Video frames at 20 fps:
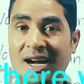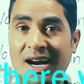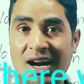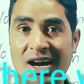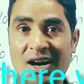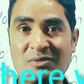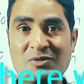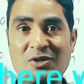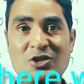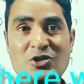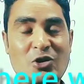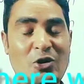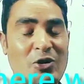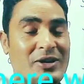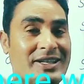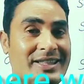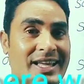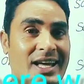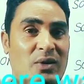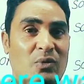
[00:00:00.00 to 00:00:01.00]
I'm so
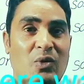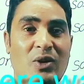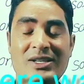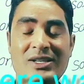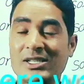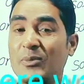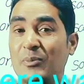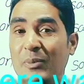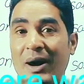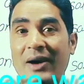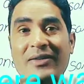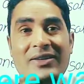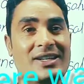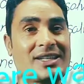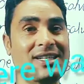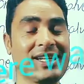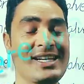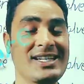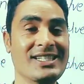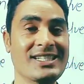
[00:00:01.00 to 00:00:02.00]
sorry, there was a power
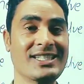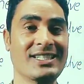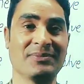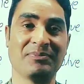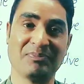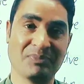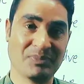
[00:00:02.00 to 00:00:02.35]
cut.